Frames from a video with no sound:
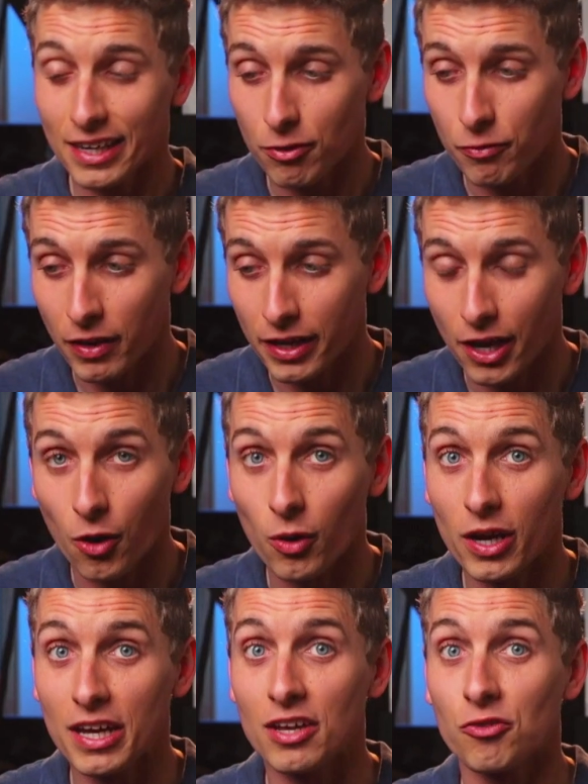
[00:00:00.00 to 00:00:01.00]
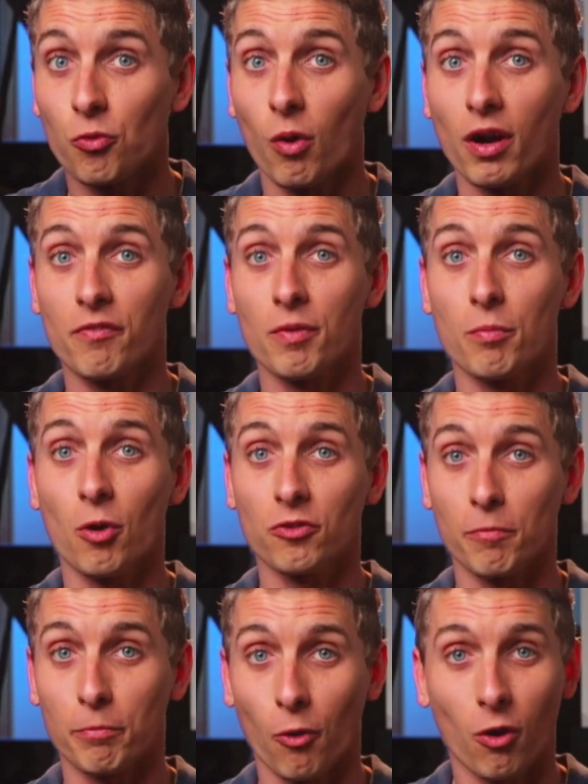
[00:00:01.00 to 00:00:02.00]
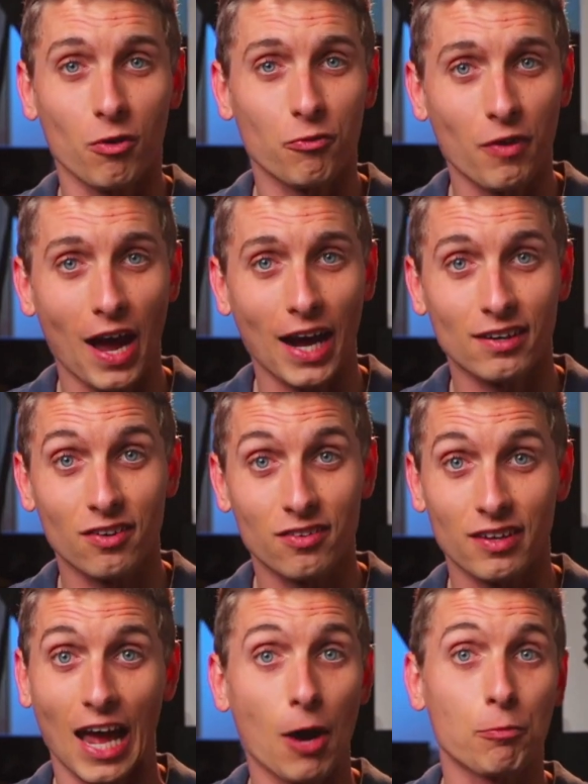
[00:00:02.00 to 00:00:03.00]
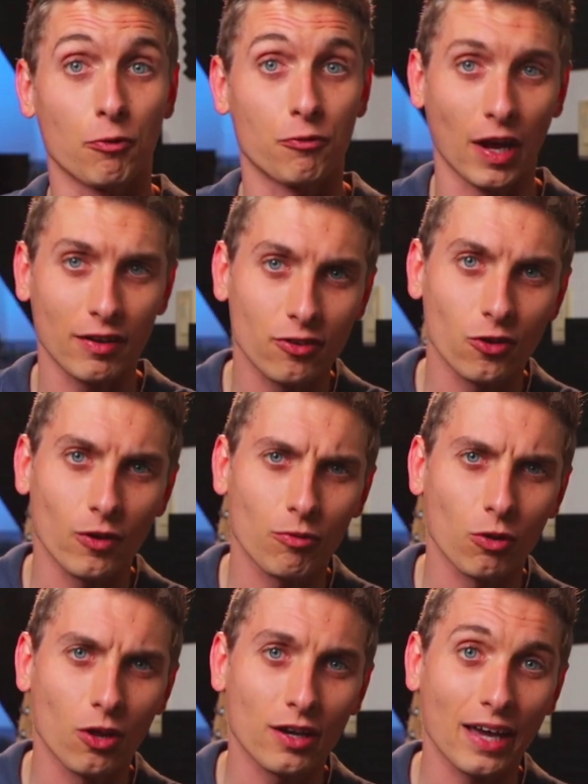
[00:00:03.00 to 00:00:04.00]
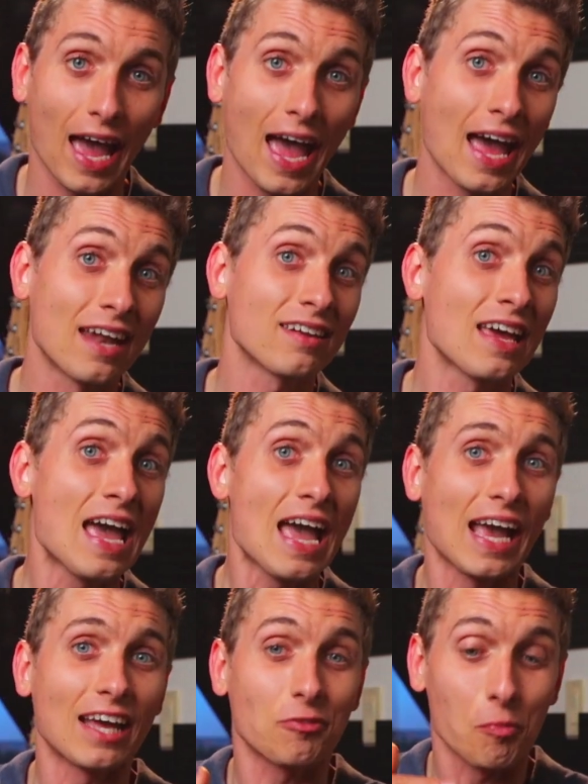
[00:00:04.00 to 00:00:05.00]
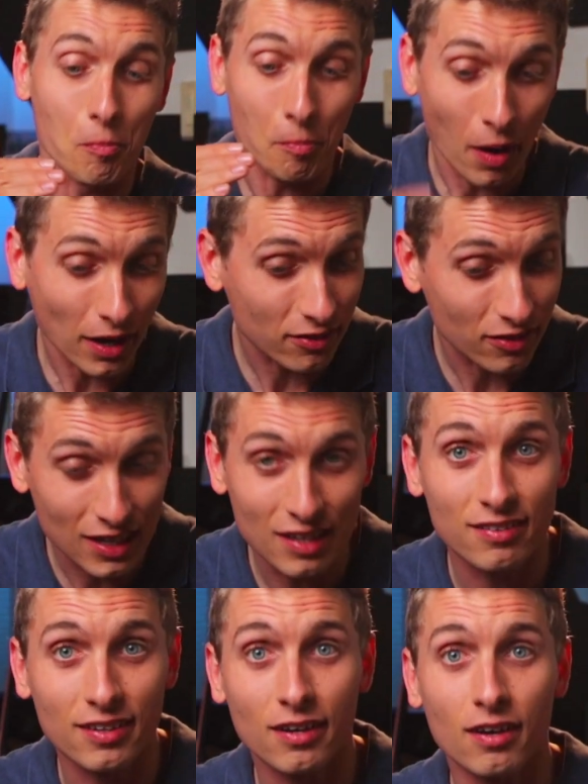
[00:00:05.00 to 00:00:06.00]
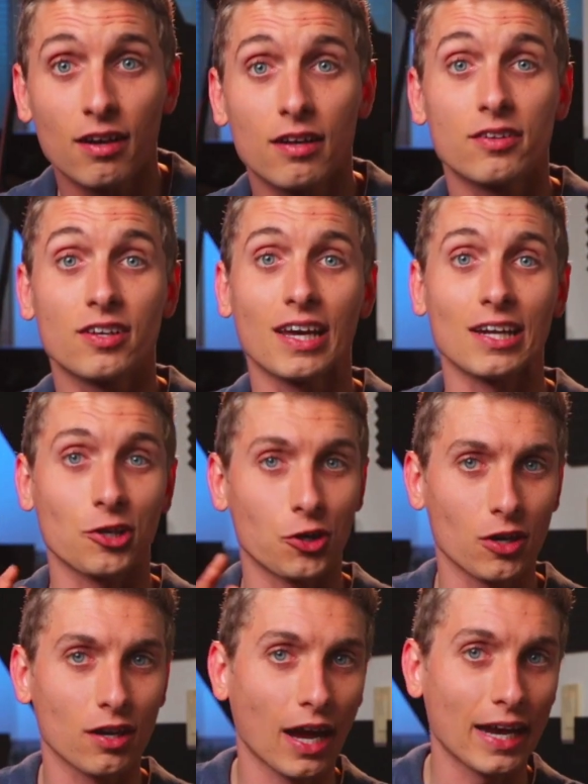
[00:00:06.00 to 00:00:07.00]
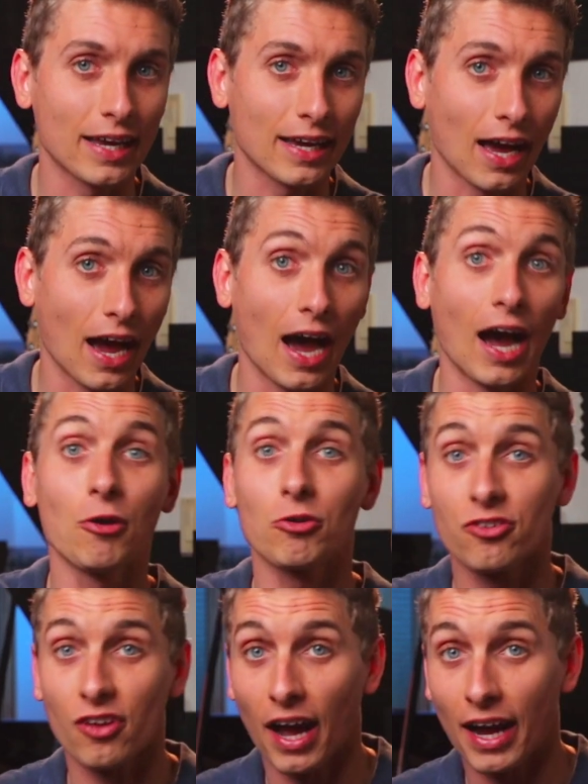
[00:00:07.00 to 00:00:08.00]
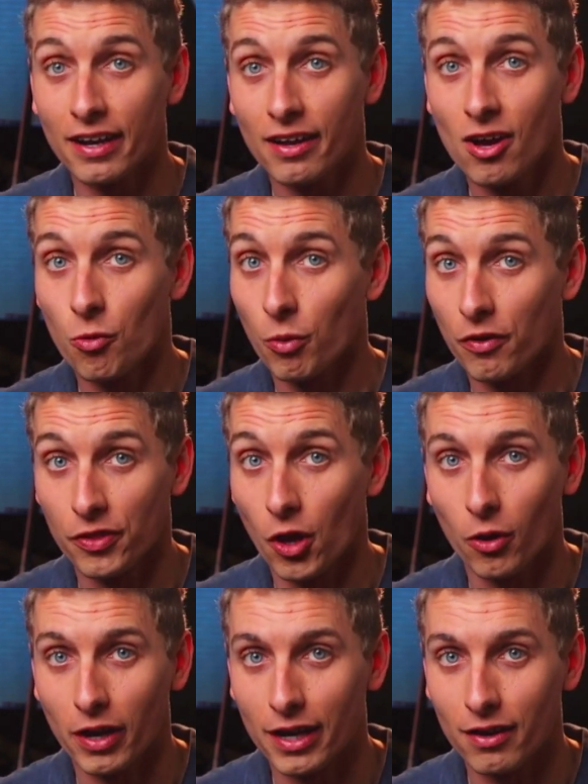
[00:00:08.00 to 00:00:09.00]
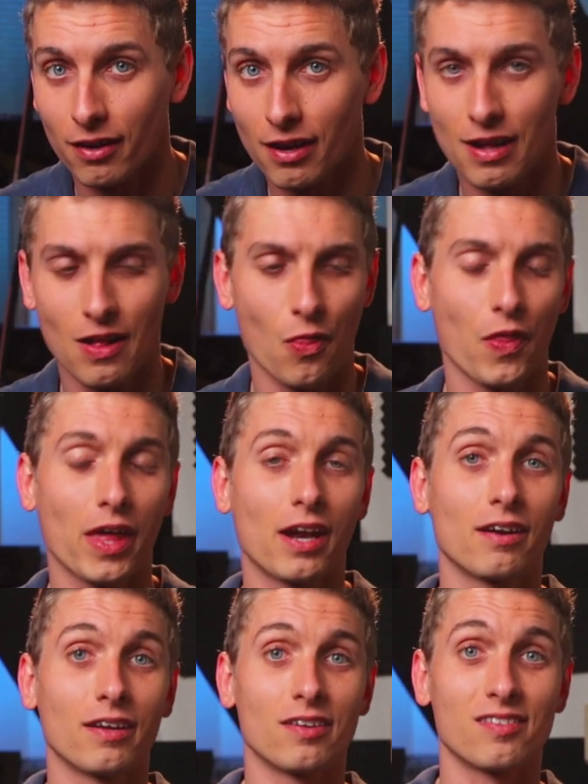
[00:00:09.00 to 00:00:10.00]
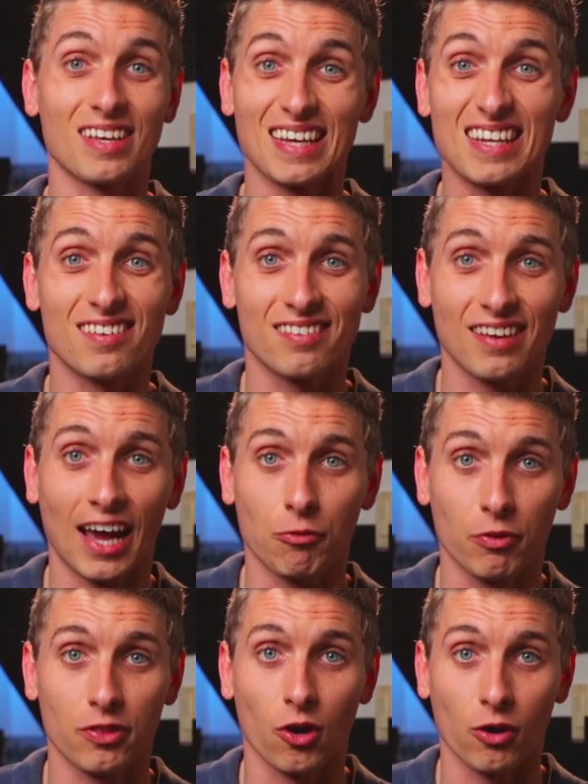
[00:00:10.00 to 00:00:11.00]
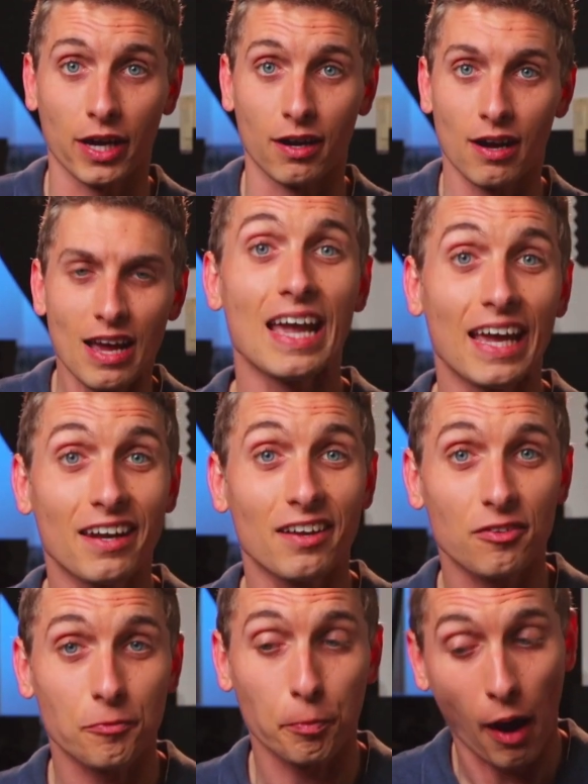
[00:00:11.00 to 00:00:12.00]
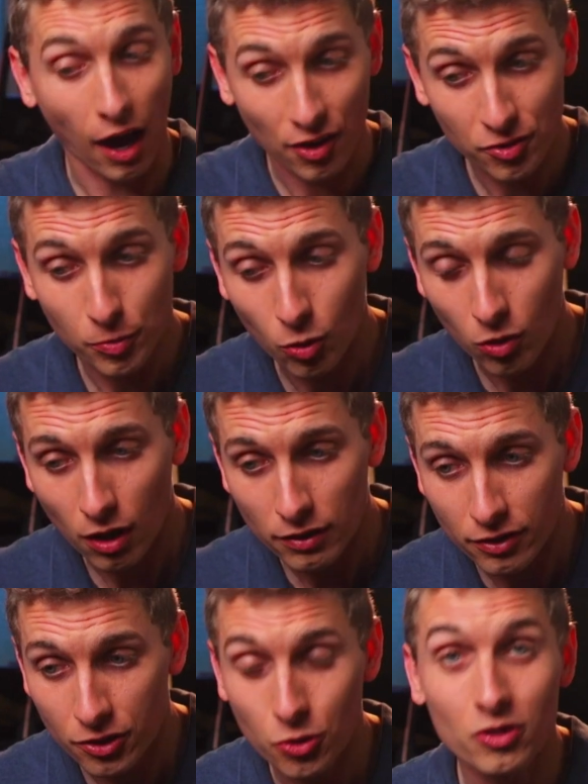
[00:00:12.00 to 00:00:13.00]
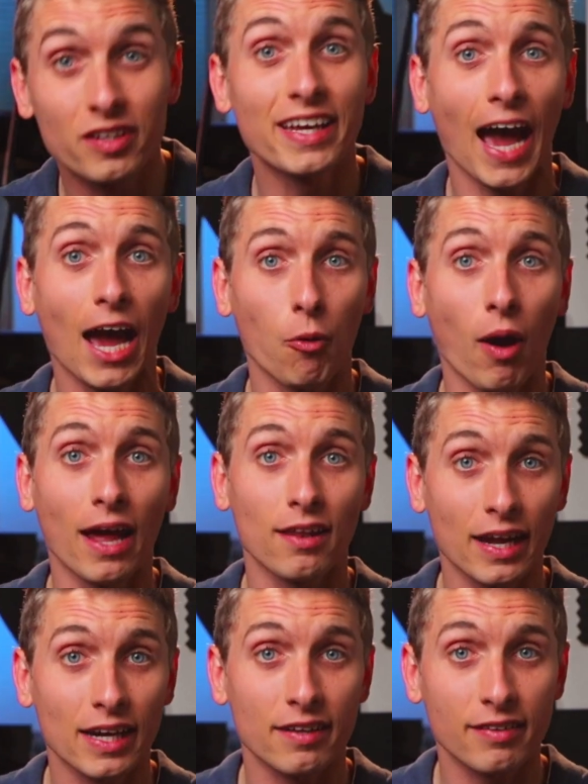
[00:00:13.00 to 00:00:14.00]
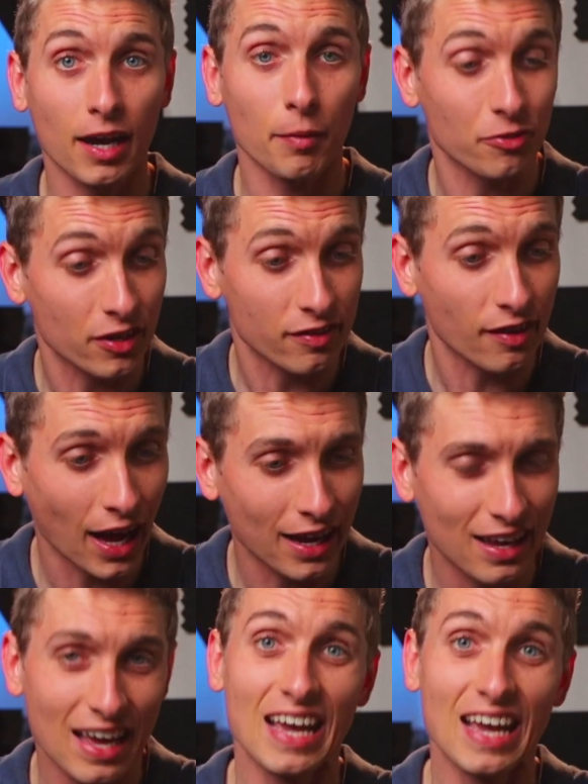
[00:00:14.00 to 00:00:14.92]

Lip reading: your video is one of the most important factors in how professional it will look, and it's much easier to get good lighting outside with no gear than it is inside with no gear. It is possible to do DIY lighting setups inside.